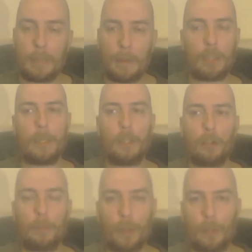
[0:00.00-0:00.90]
it's supposed to be
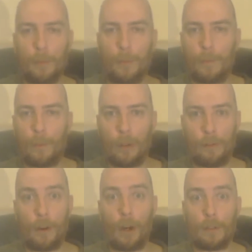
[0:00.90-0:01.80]
a
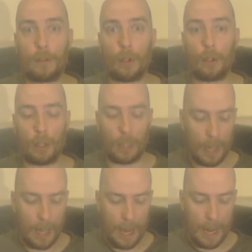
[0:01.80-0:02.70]
0.15
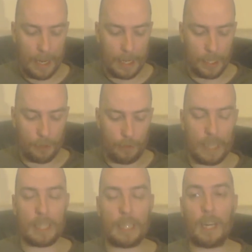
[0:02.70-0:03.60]
coil. It is
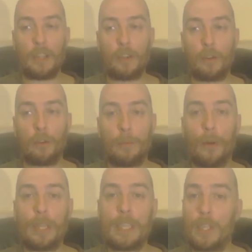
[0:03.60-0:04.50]
reading at
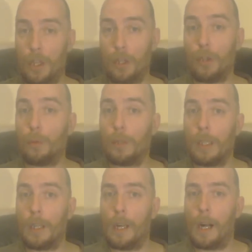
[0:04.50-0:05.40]
0.2.
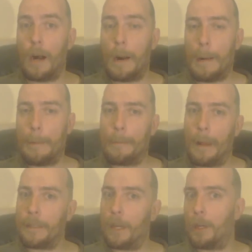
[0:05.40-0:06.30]

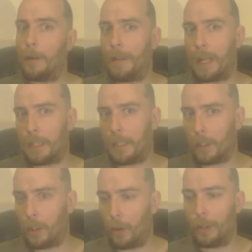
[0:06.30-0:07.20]
I don't know if that's
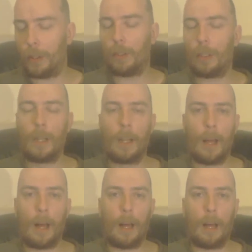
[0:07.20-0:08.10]
the coil,
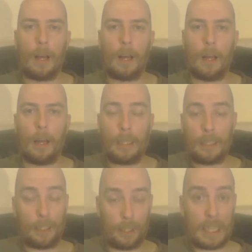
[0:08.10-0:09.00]

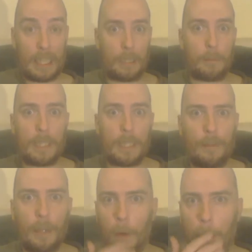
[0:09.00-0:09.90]
in this
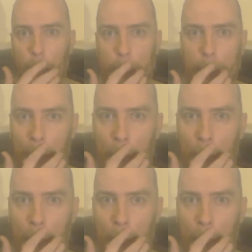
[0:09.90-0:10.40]
specific coil in